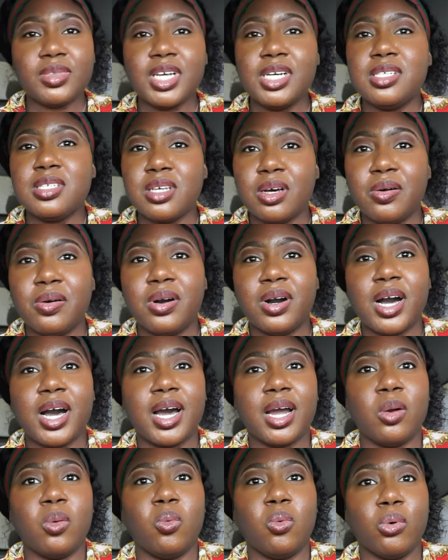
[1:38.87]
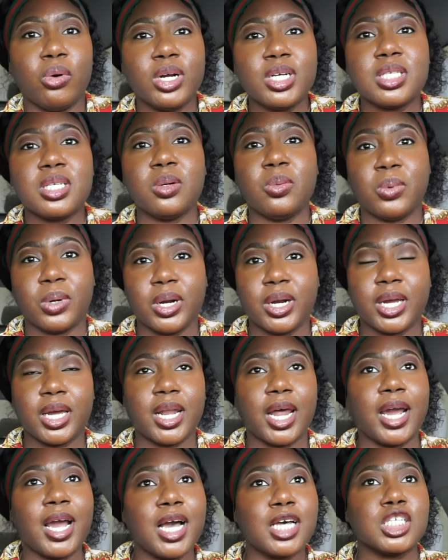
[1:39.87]
So I wore it to work
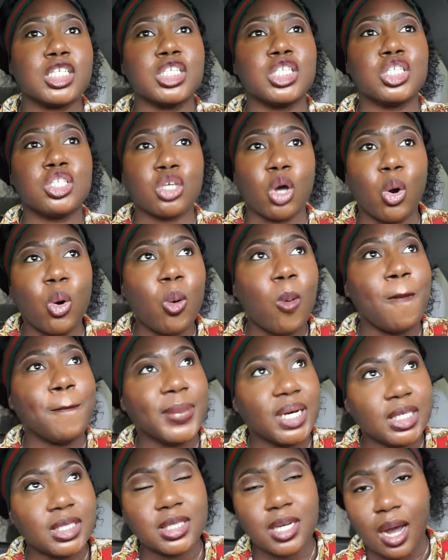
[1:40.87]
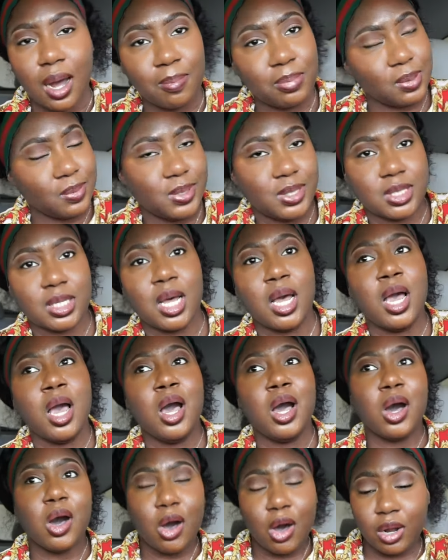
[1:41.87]
and I got so much compliments
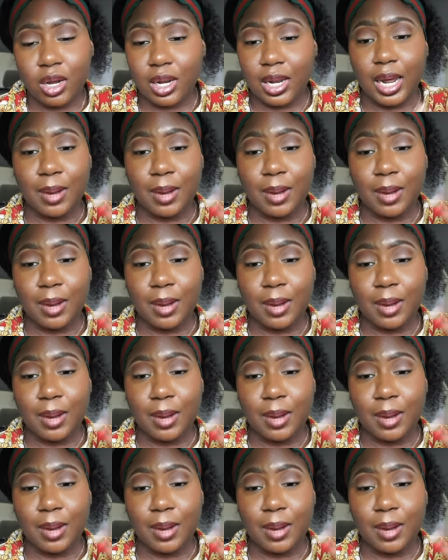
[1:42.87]
on it.